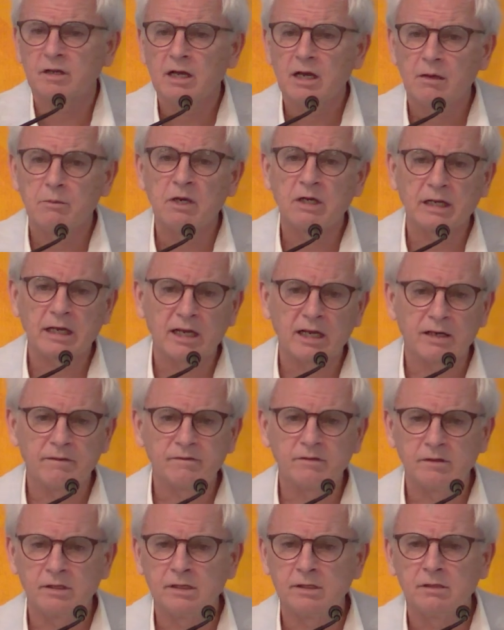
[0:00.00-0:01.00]
about half
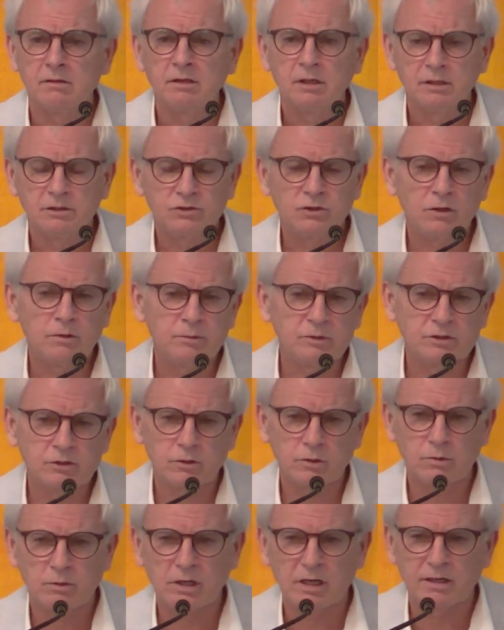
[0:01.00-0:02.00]
of the Germans who
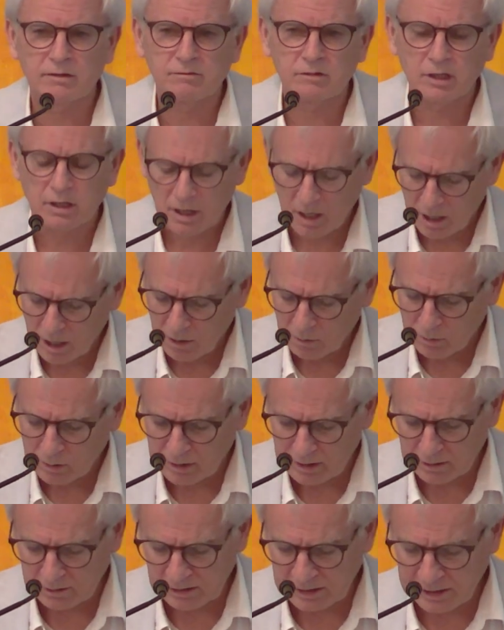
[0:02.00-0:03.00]
arrived were
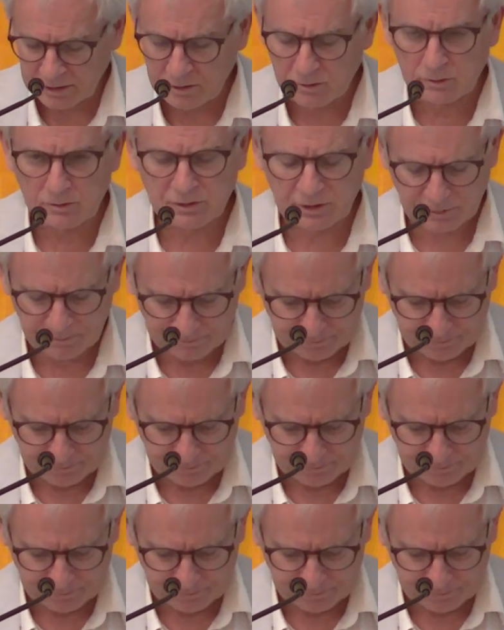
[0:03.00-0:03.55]
illegals.